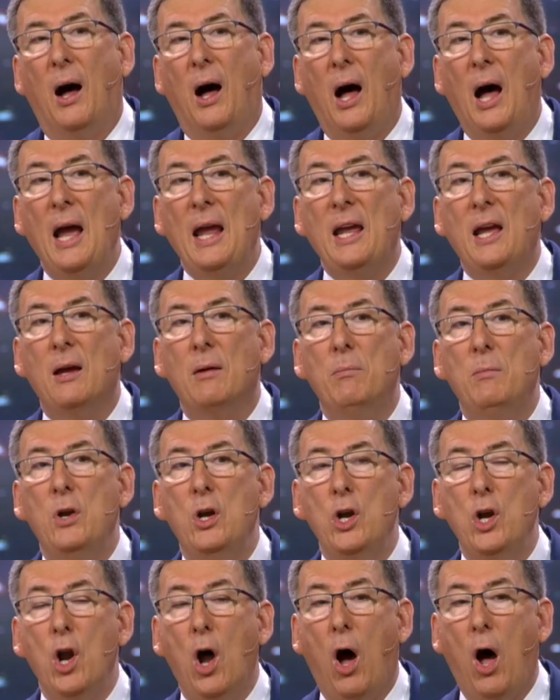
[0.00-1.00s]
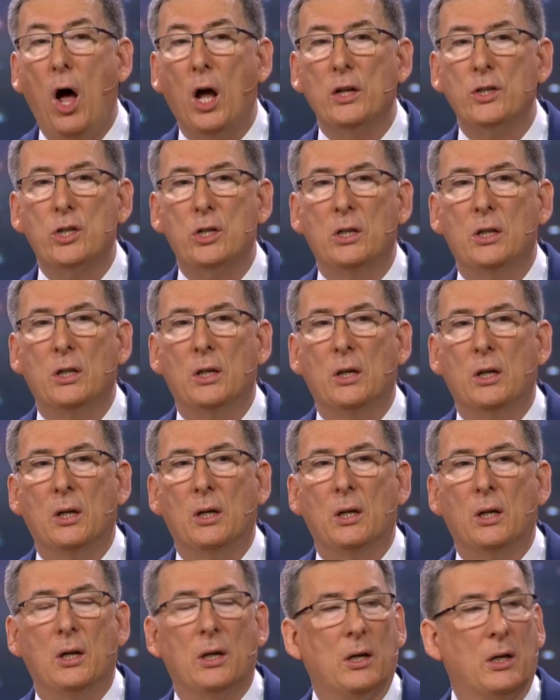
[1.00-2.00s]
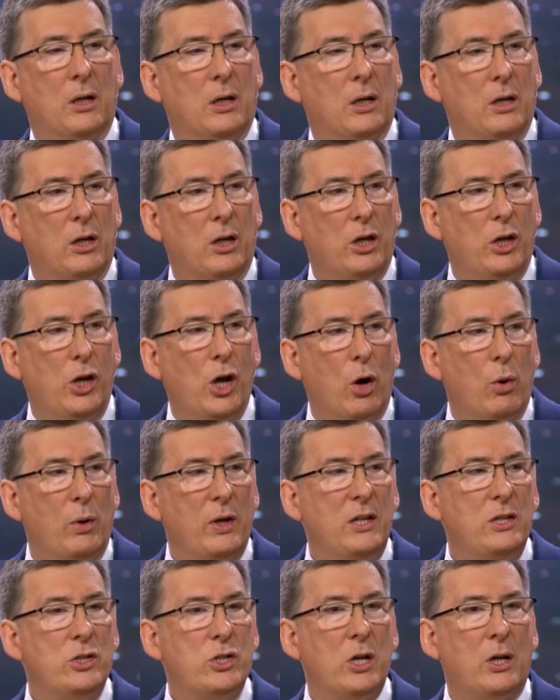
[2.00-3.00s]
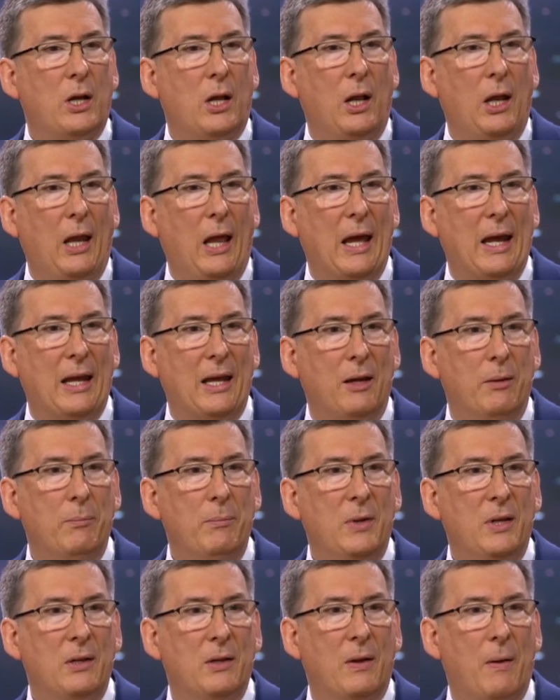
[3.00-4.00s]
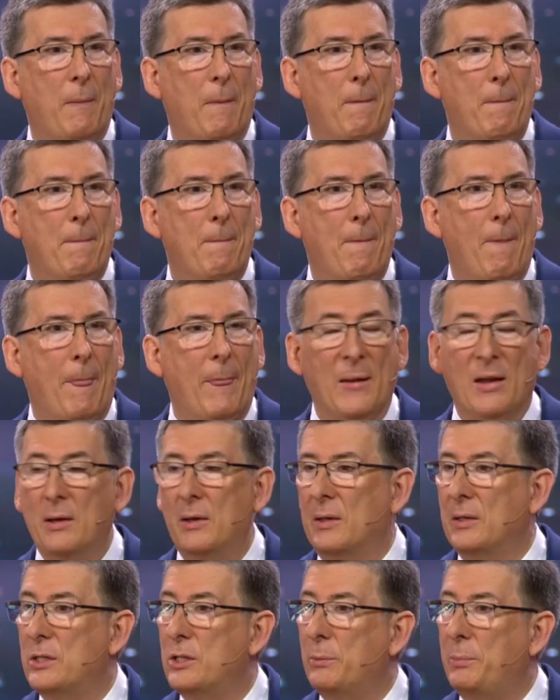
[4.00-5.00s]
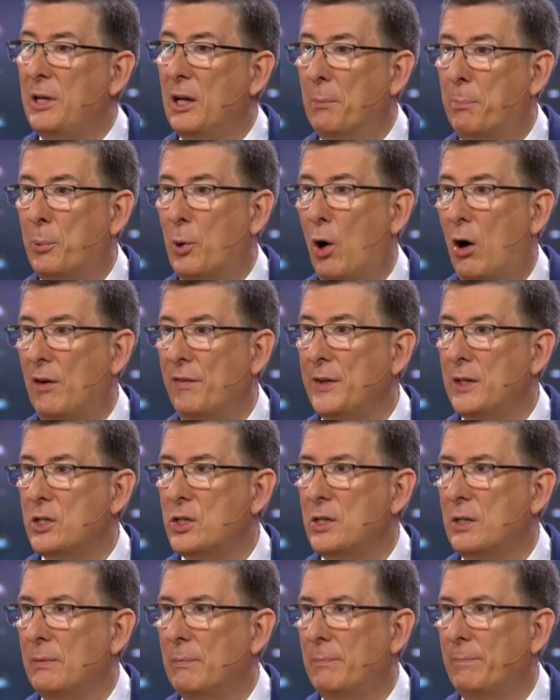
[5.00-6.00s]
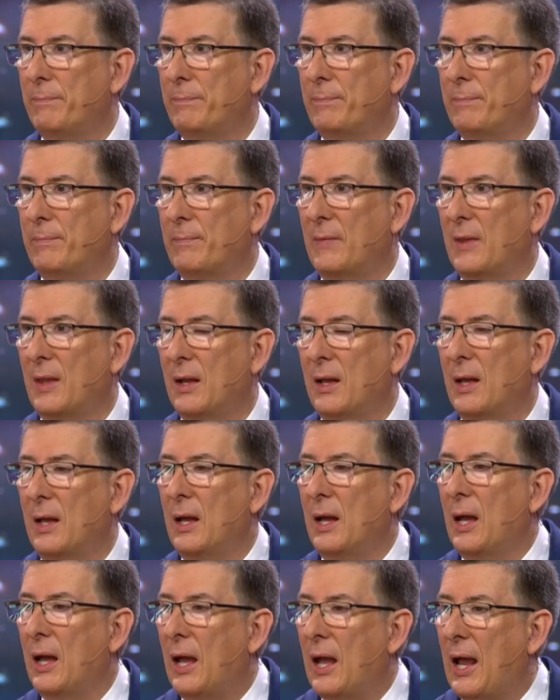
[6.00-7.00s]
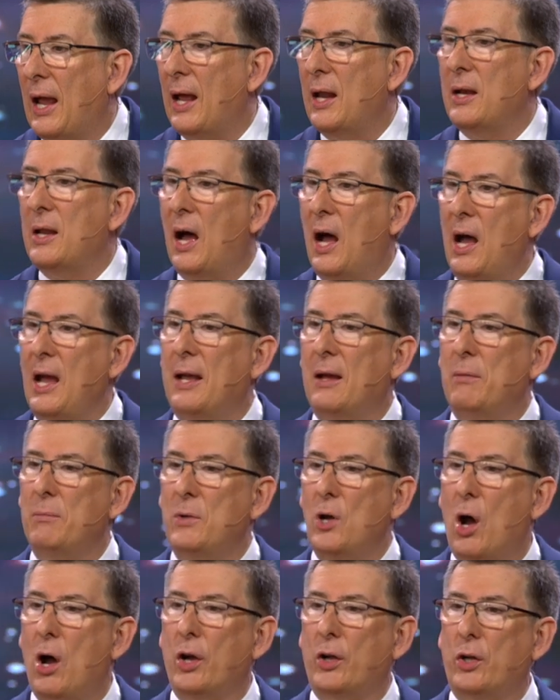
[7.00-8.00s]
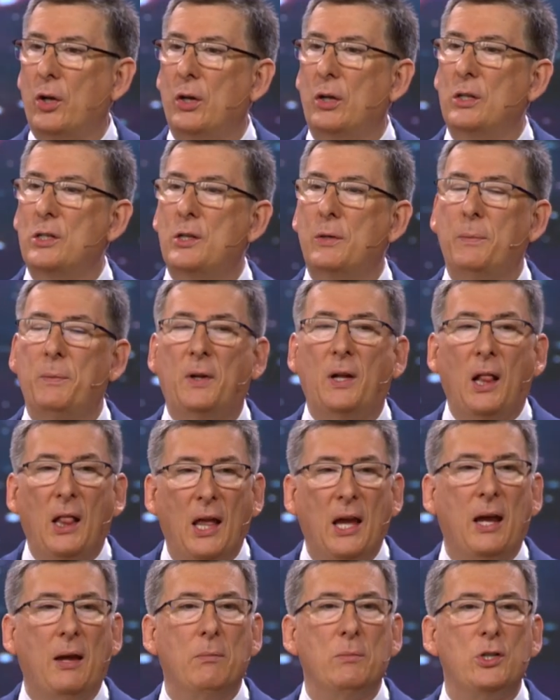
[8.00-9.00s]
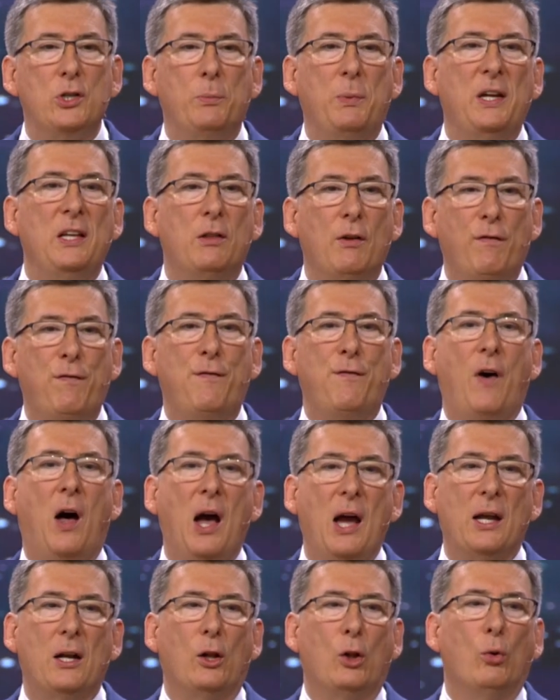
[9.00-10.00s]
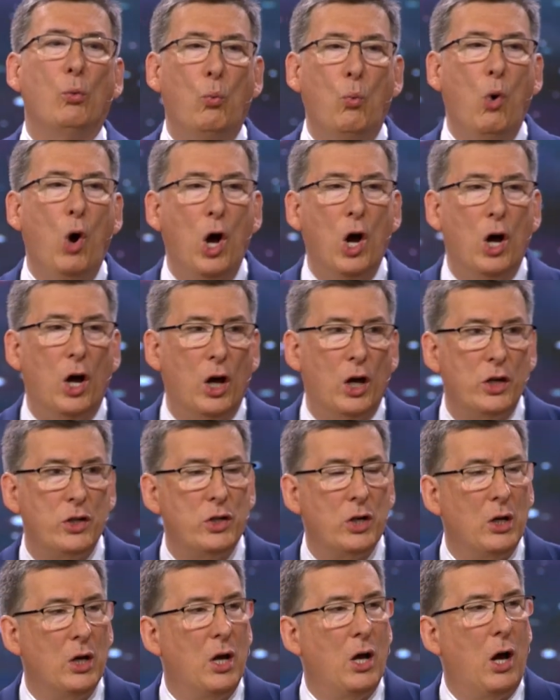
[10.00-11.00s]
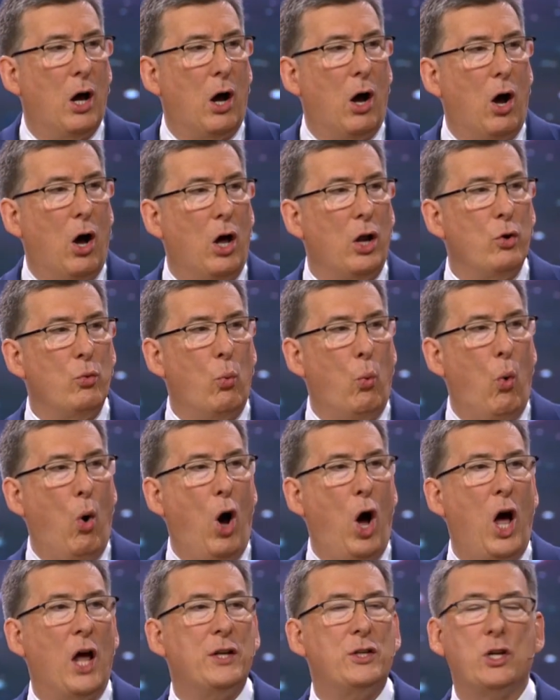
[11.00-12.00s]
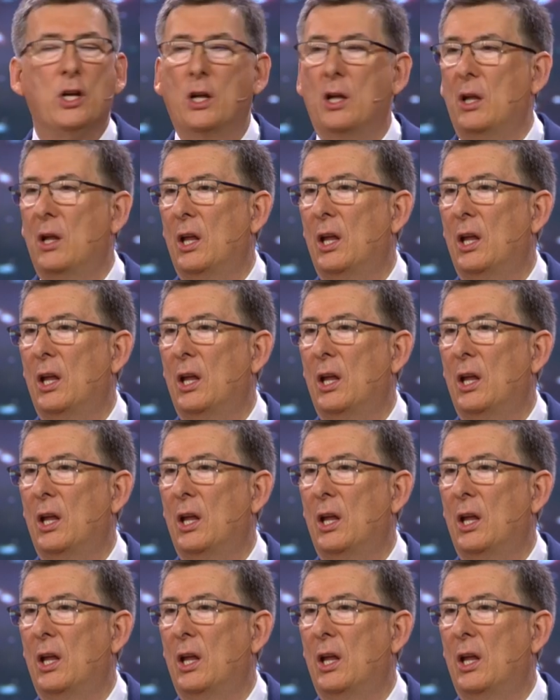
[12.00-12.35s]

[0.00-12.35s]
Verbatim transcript: I am not going to claim to be a prophet, and I am not going to claim to be the final word on what